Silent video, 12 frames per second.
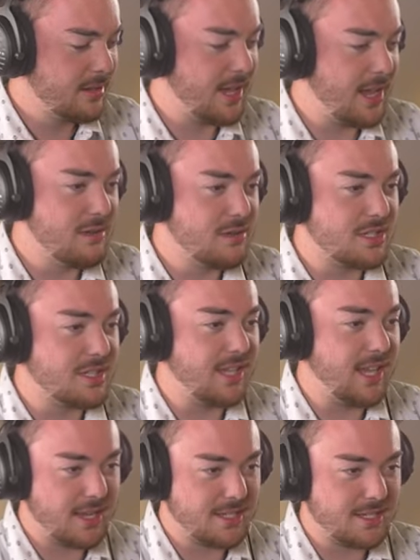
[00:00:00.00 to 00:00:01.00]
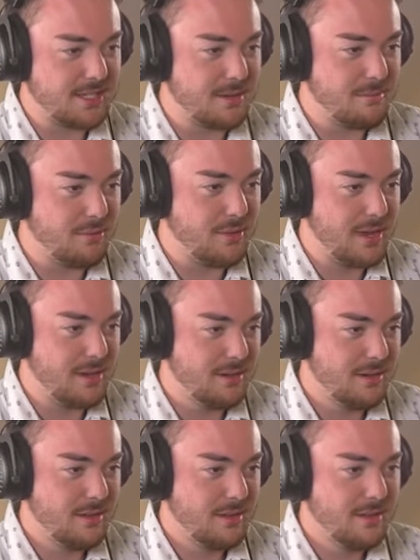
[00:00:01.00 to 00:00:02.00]
Can't you just guess at some point?
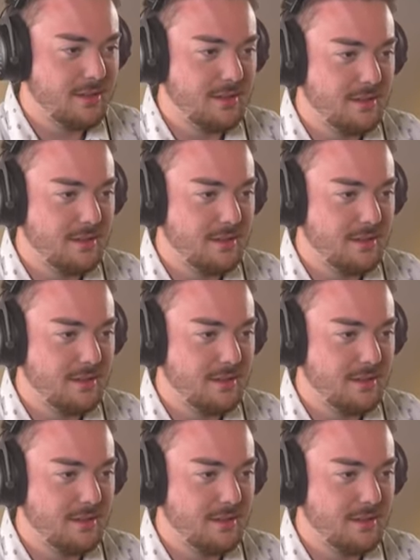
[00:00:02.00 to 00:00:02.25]
No.